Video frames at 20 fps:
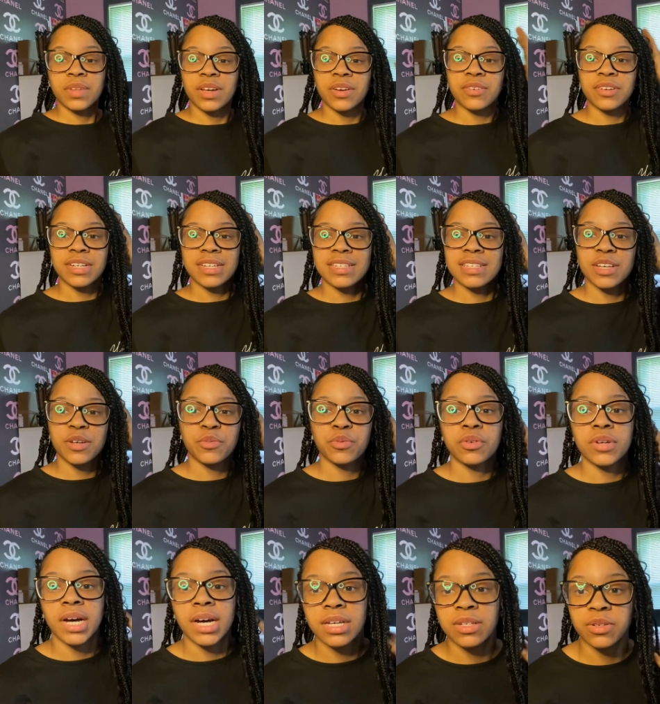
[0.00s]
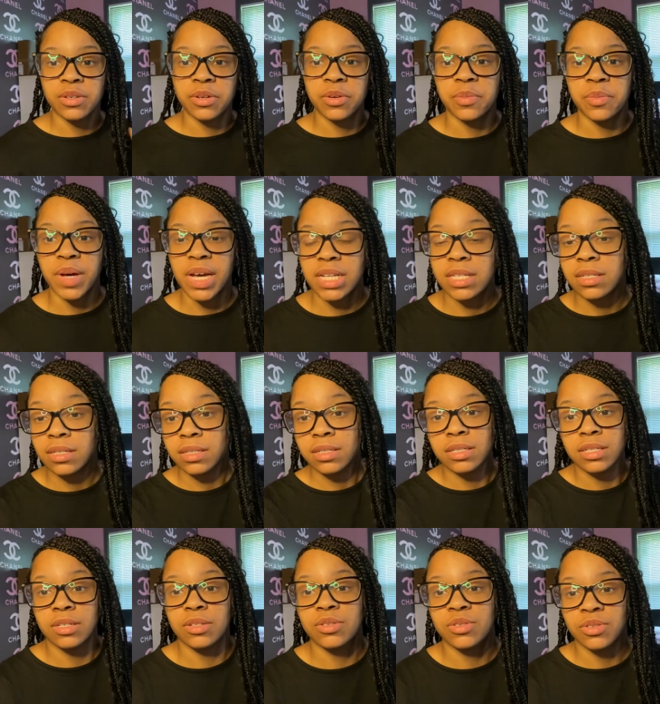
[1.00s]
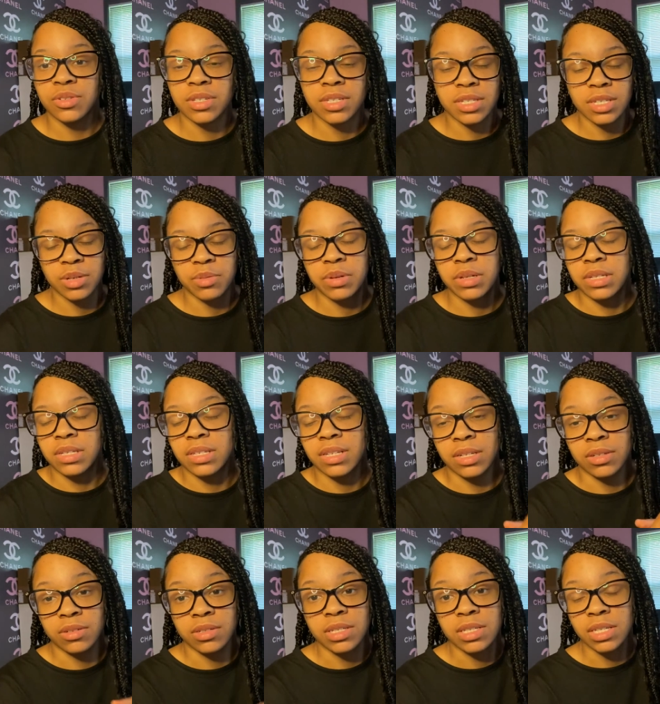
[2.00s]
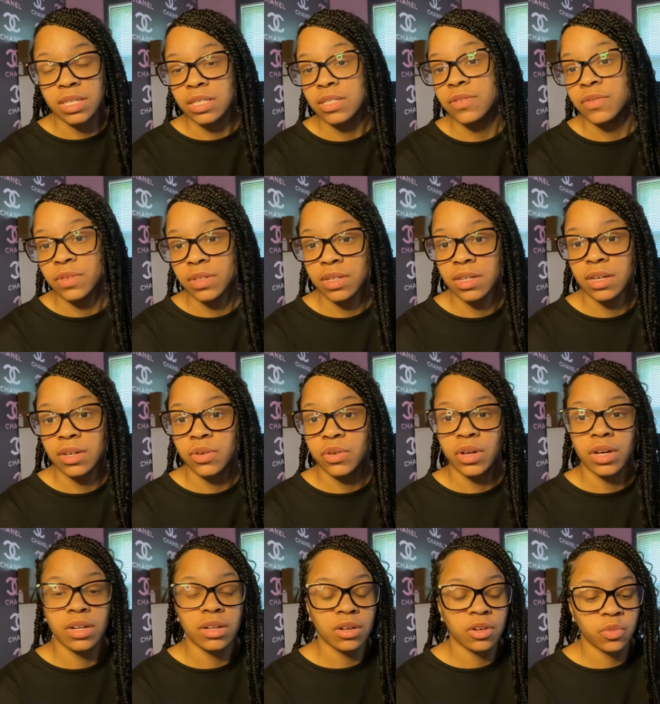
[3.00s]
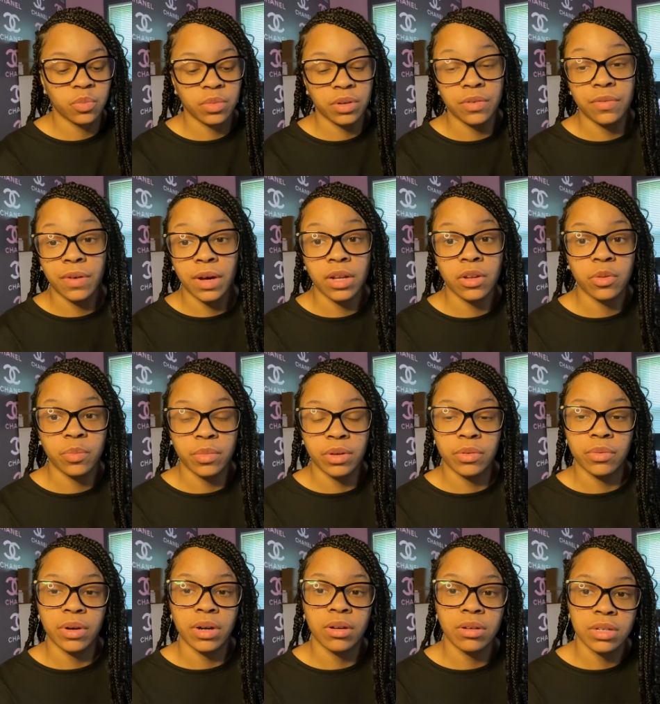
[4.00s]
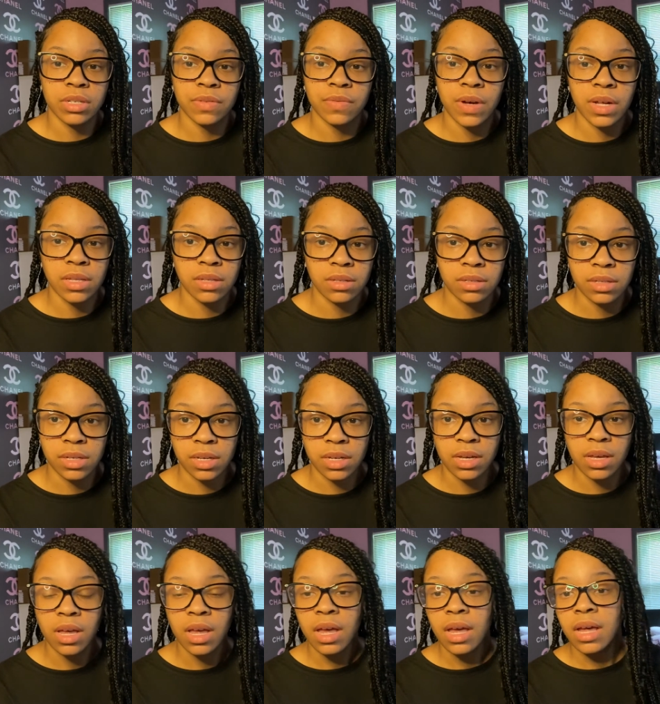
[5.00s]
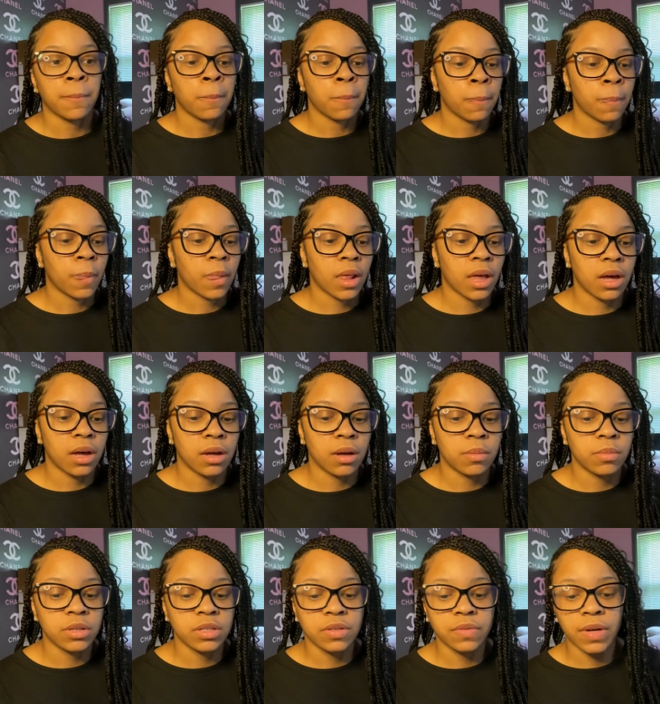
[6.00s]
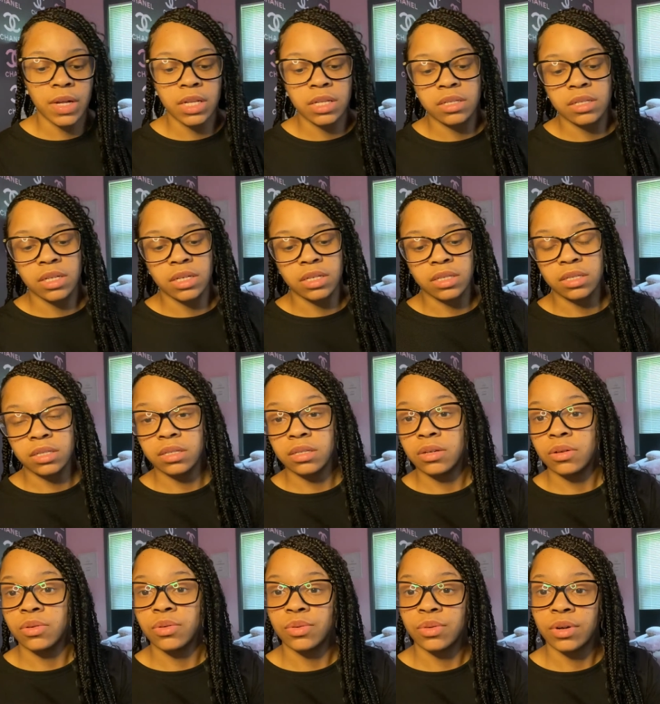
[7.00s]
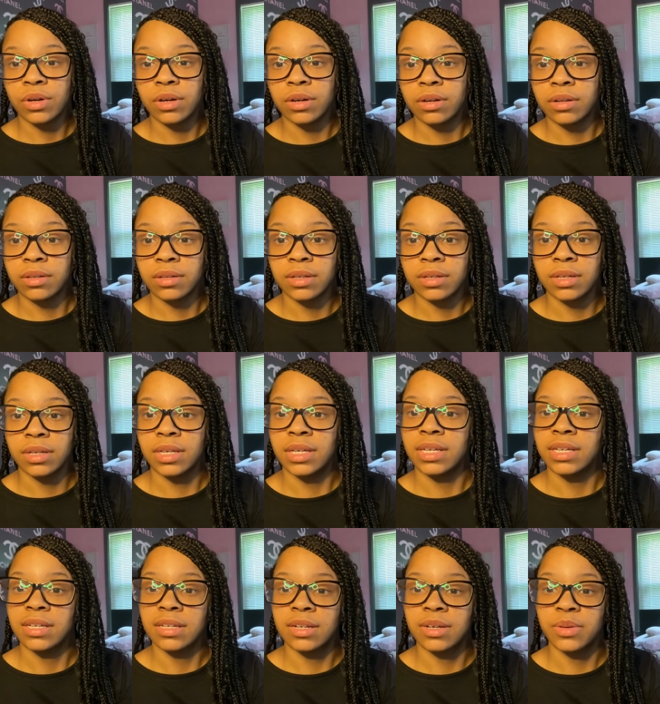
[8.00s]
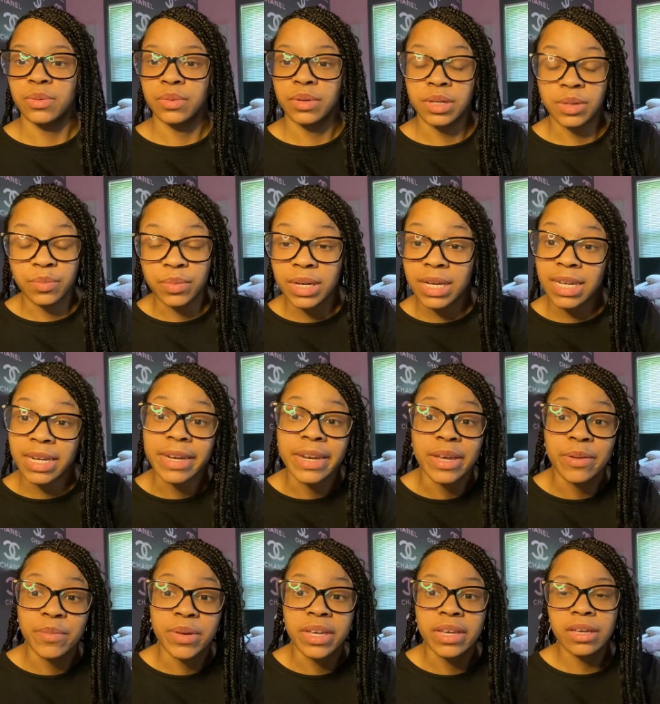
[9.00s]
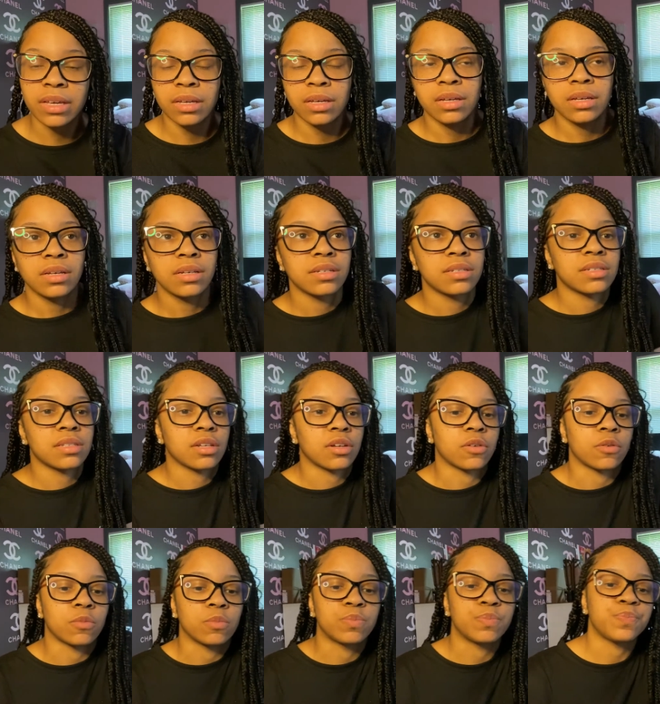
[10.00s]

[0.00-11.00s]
What is up, you guys? Welcome back to the channel. As you can tell by the title of today's video, y'all are gonna be following me around this Father's Day. Um this Father's Day is still currently, you know, in a pandemic, so